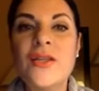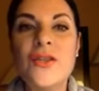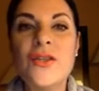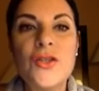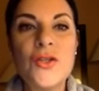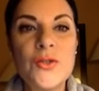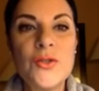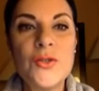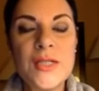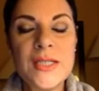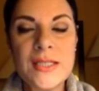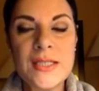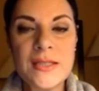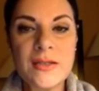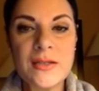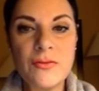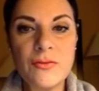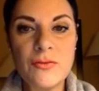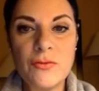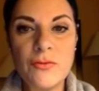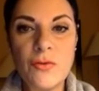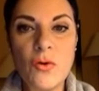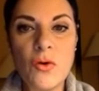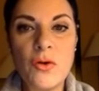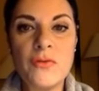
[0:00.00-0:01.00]
The risk
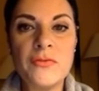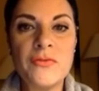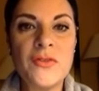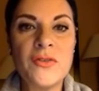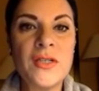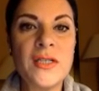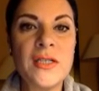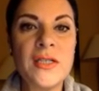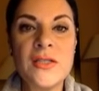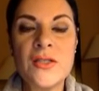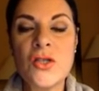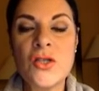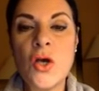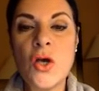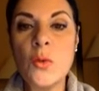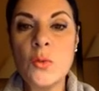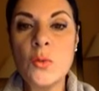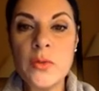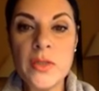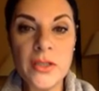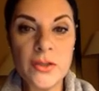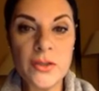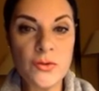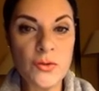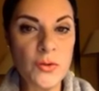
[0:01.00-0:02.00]
involved is
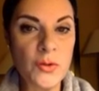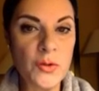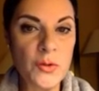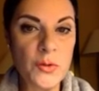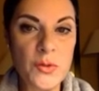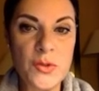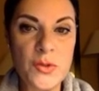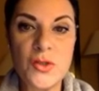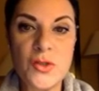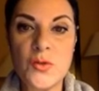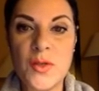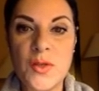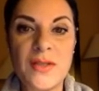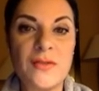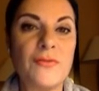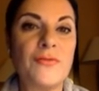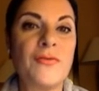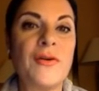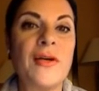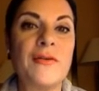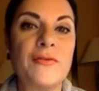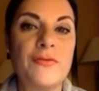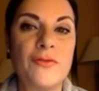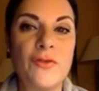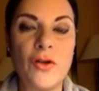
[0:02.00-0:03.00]
only to lose
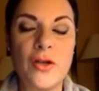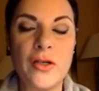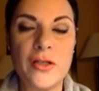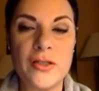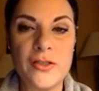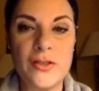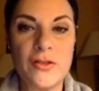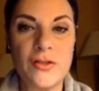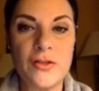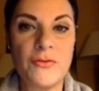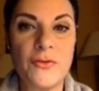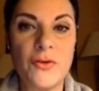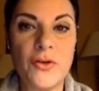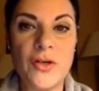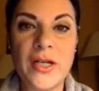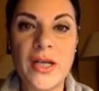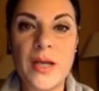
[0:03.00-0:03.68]
$25 of your